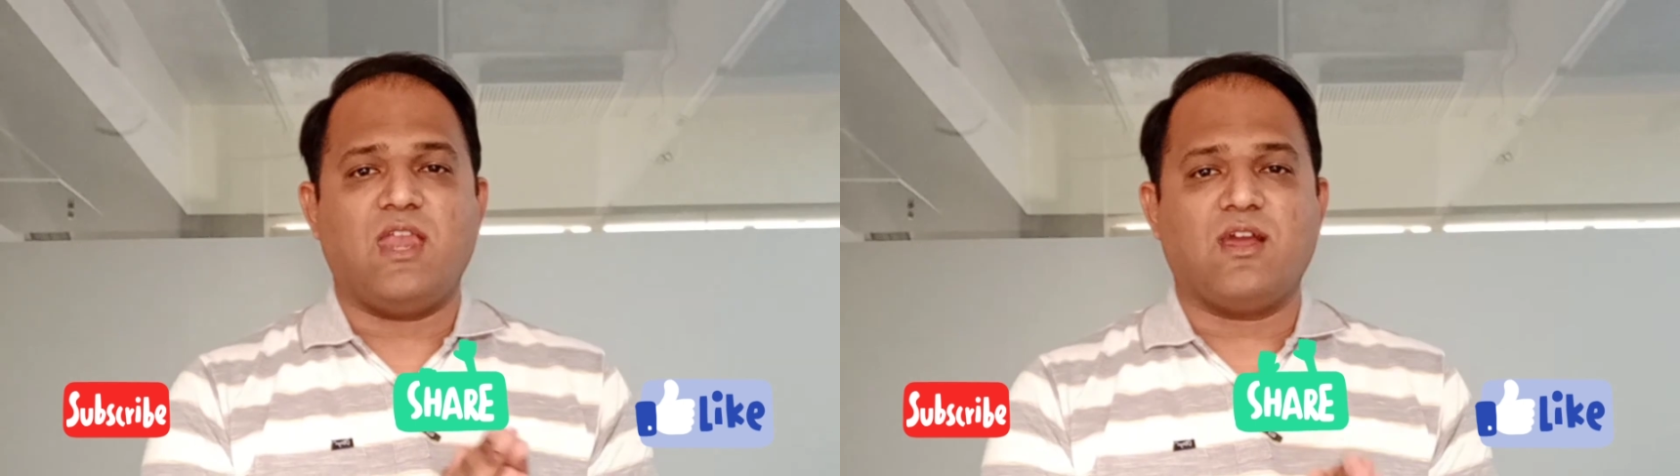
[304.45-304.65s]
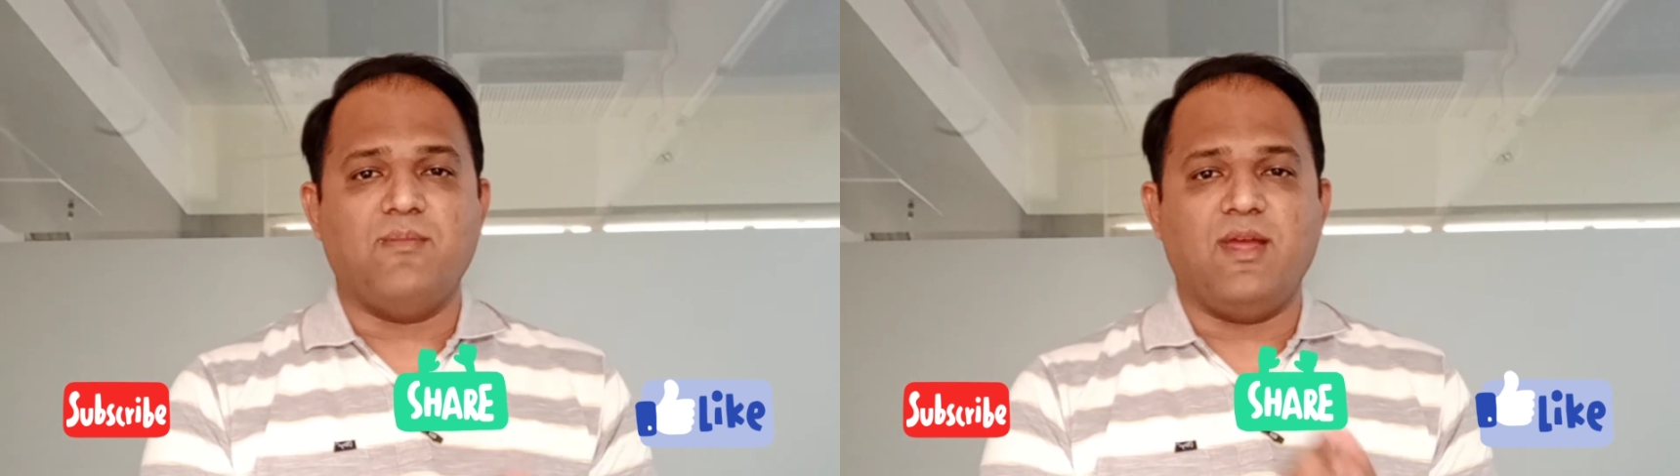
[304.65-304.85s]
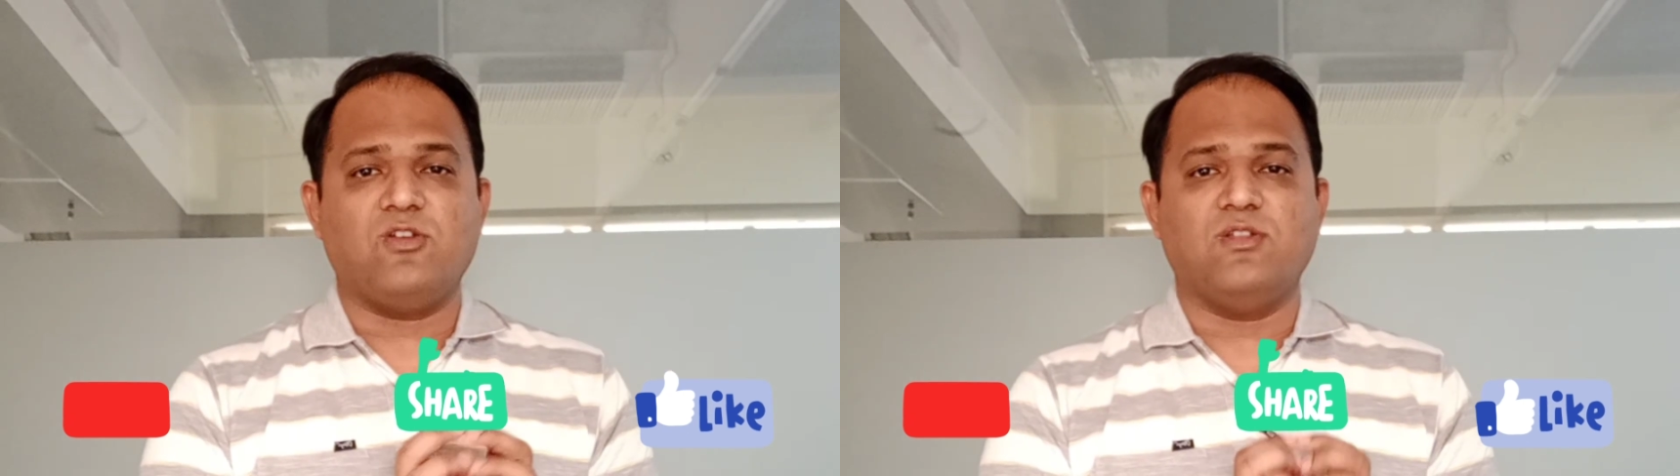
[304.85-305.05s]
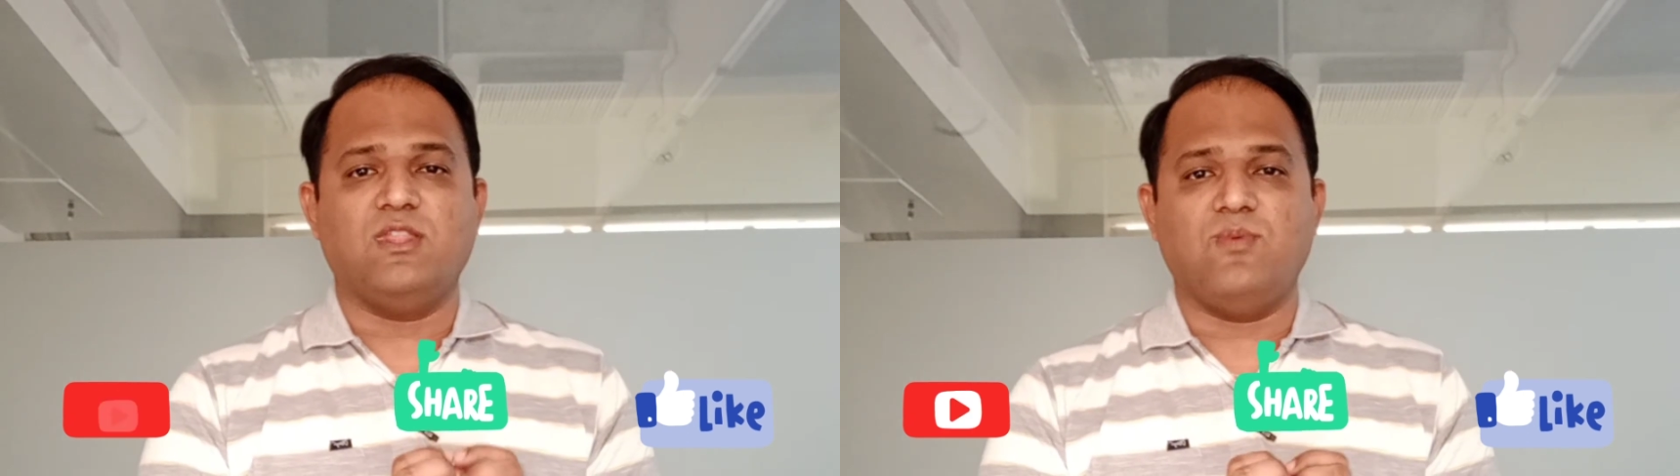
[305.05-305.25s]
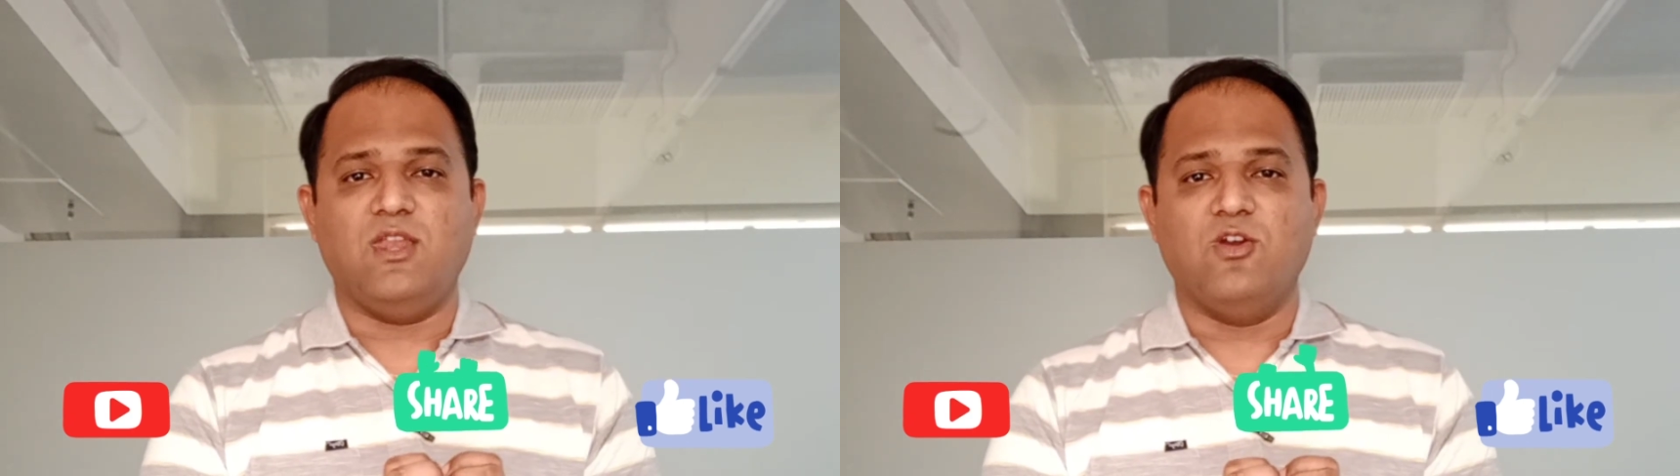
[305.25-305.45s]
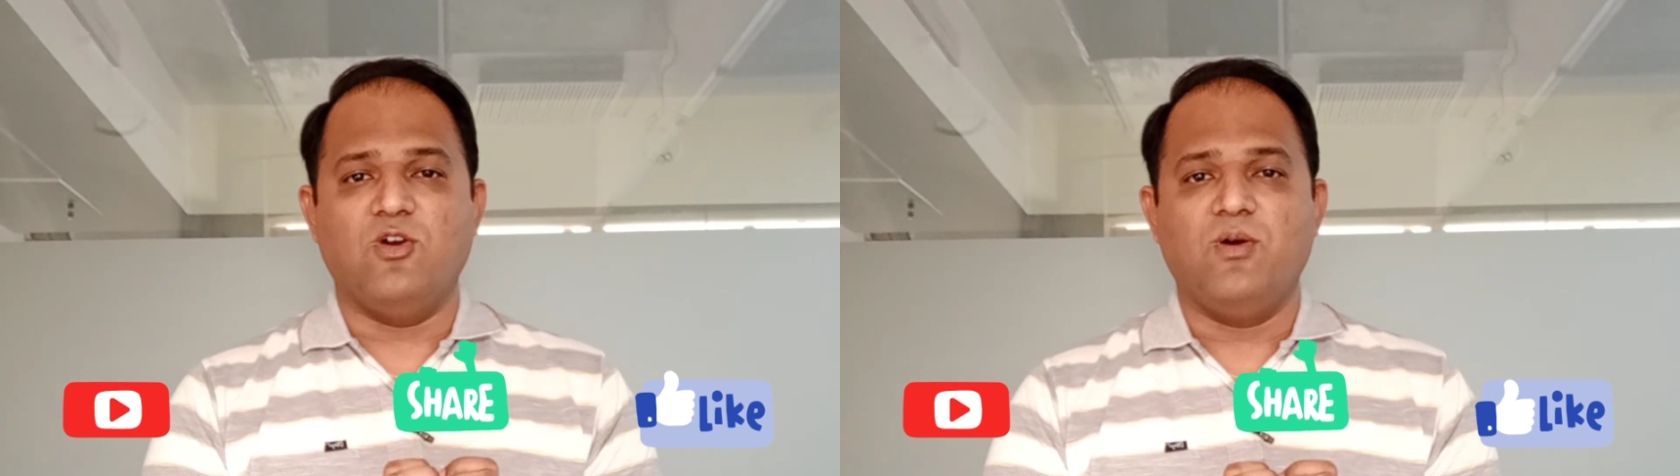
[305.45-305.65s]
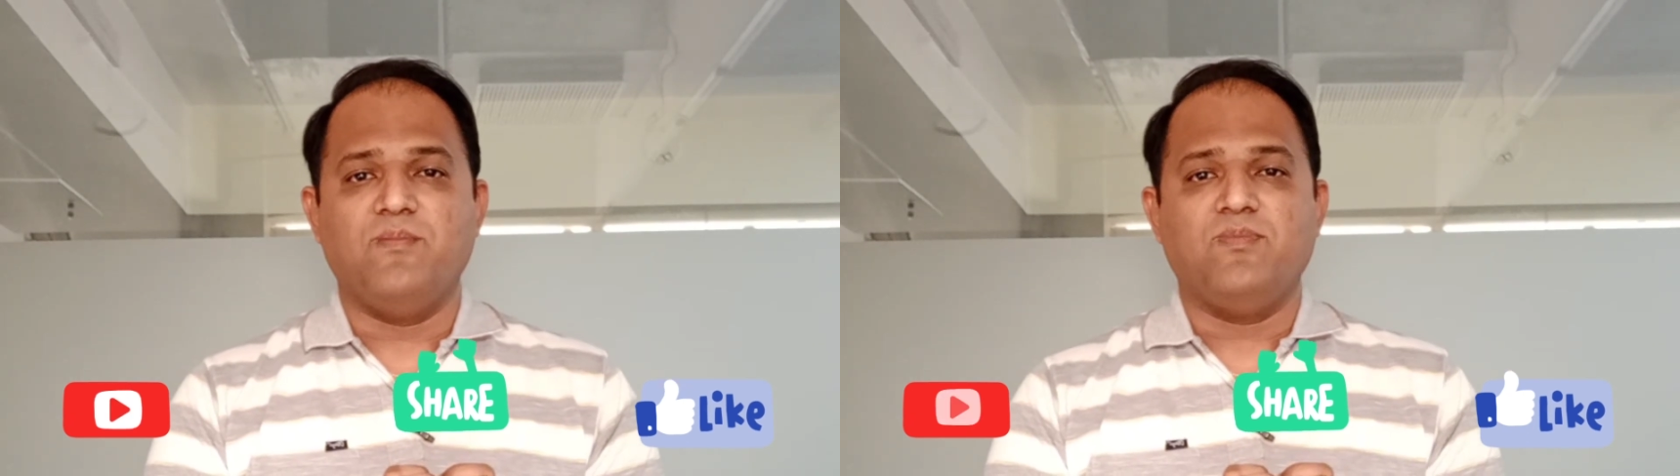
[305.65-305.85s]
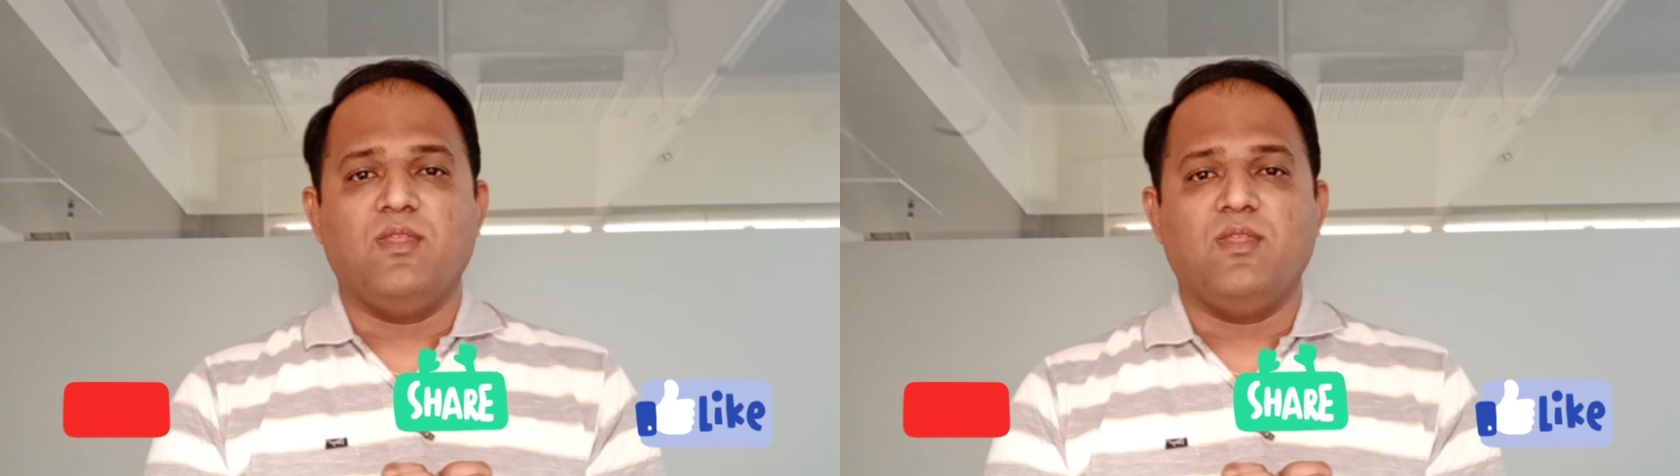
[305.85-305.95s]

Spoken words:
comment on the video.